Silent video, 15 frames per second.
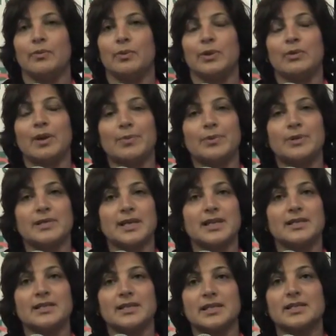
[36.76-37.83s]
We
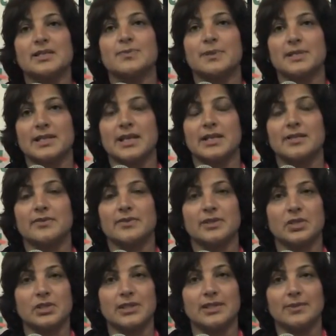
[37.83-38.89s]
represent 6% of
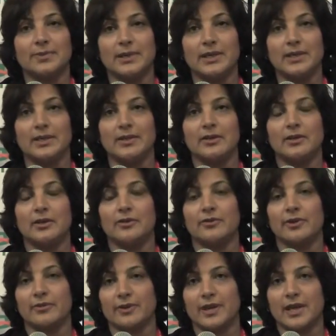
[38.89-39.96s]
the GDP
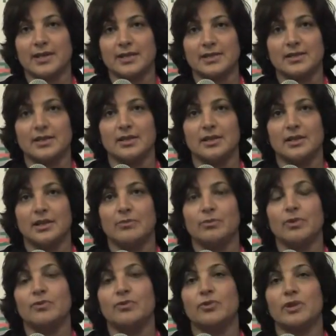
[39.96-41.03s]
of Afghanistan,
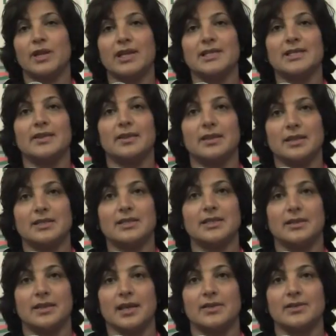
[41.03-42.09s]
and we've created
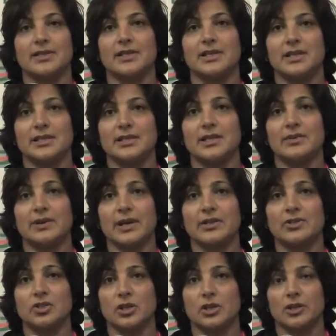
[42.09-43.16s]
30,000
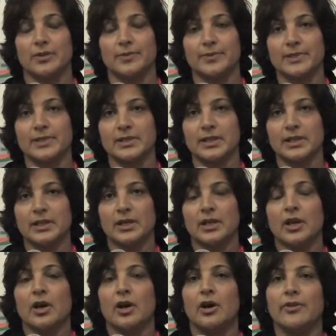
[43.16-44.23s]
indirect jobs.
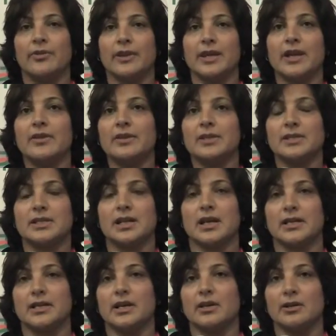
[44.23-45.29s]
On the other
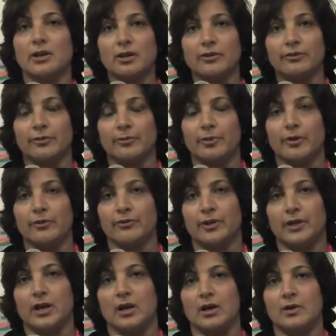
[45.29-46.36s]
side, our
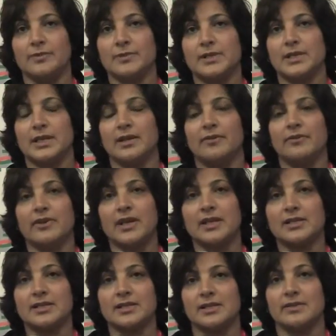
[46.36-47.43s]
not-for-profit arms
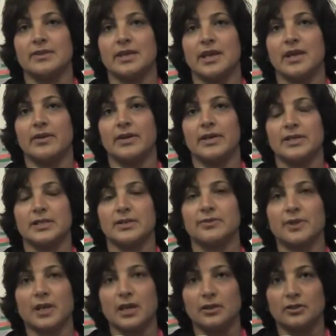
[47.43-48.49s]
invest in the areas
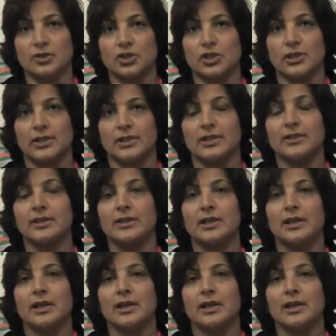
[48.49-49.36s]
of culture,